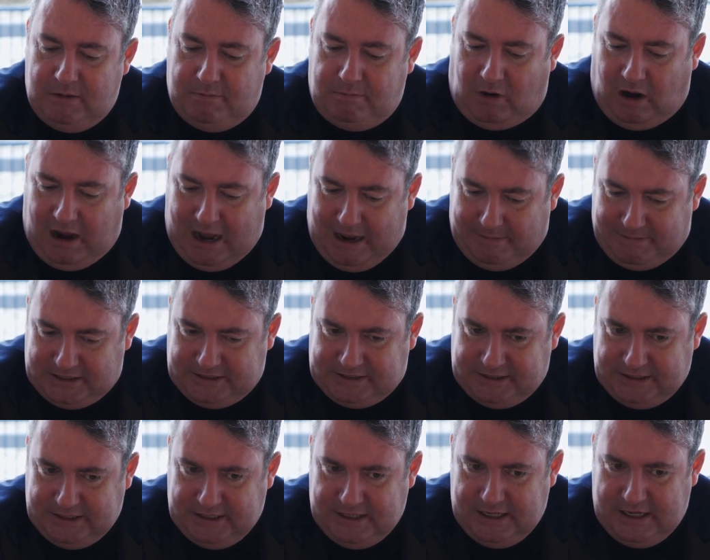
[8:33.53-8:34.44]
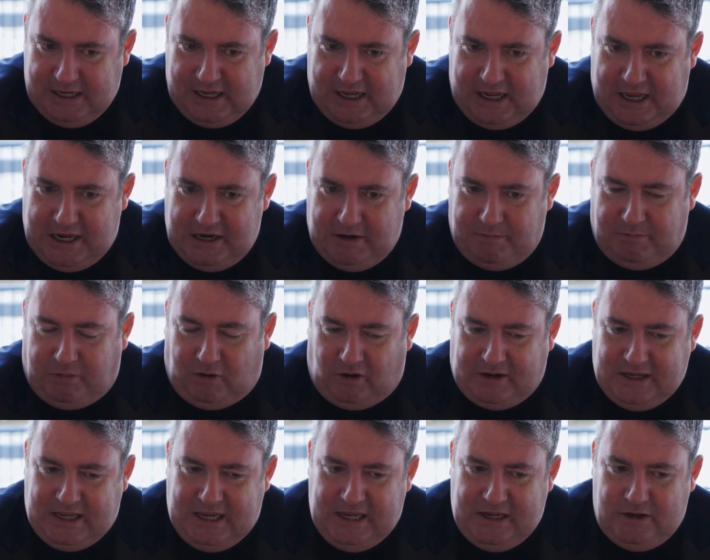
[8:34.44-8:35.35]
Mohammed, an
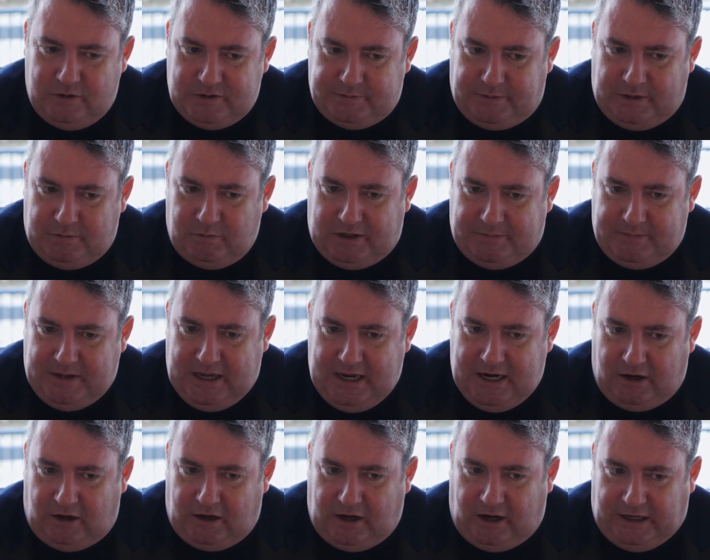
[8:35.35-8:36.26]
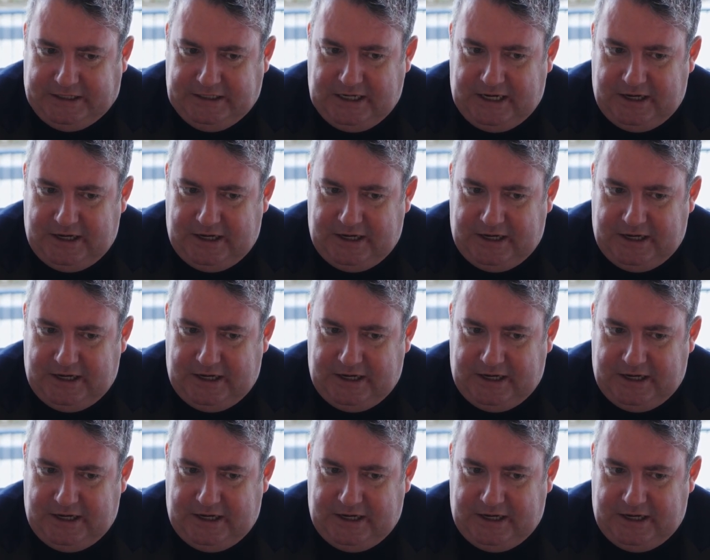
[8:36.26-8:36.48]
employee who's been with me here 9